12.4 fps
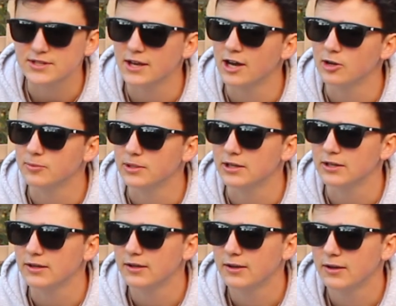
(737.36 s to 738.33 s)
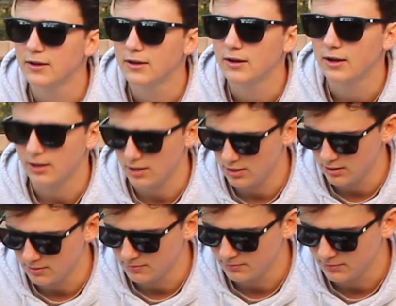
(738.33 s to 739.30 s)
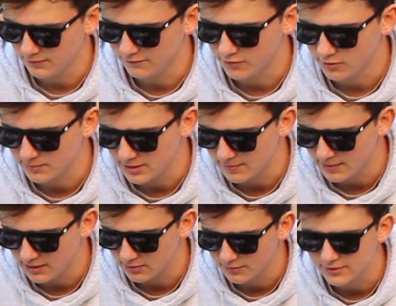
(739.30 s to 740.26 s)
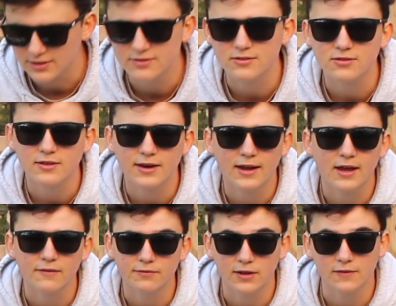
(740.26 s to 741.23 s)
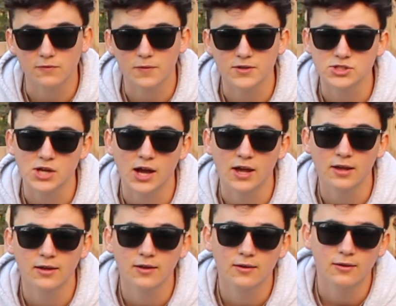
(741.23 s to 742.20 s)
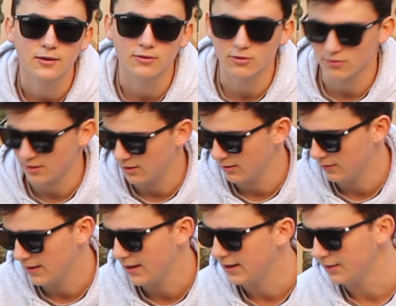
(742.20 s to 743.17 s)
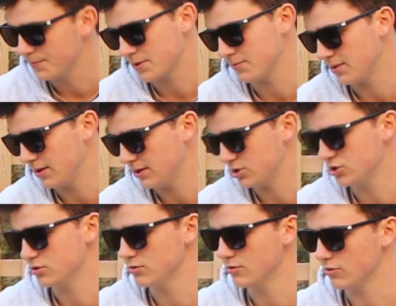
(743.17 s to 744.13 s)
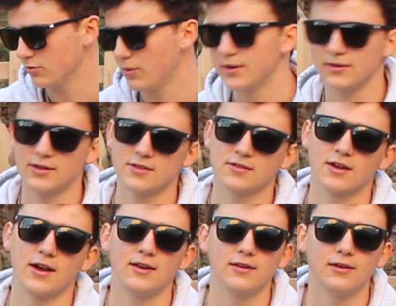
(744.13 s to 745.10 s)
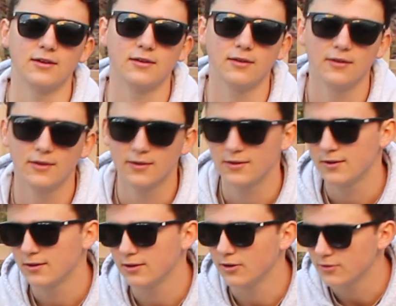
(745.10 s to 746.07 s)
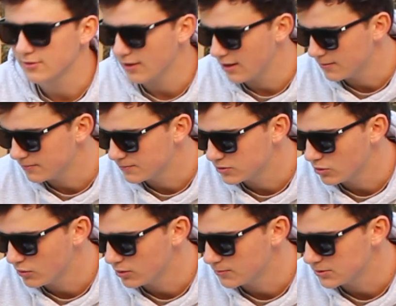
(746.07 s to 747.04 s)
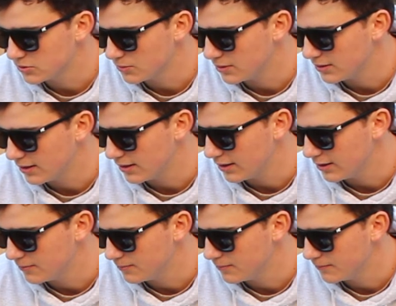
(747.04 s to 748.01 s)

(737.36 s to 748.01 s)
to help me inform me about the distance that I have left with a shot, and so then that helps me choose what disc I need. You know, say I'm torn between a